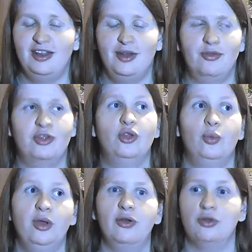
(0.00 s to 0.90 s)
You know, it's the
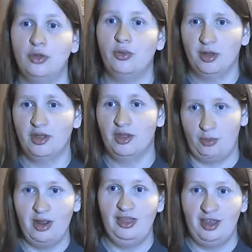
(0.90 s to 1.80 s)
winners are the ones that
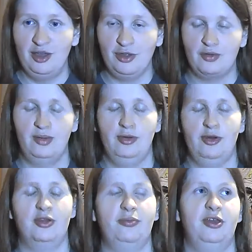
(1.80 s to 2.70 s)
write the history
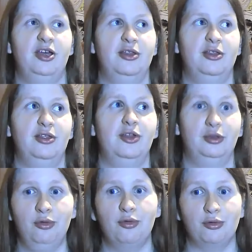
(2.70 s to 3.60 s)
books because the
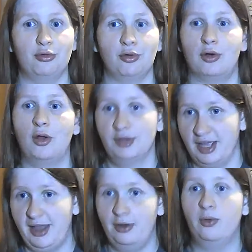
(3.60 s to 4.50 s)
losers are all
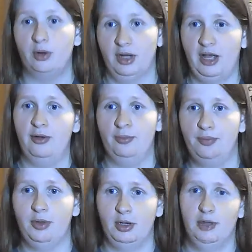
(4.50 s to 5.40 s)
dead or now,
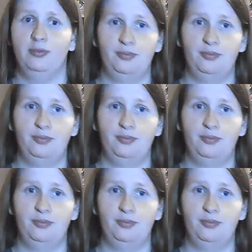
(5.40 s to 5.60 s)
you know,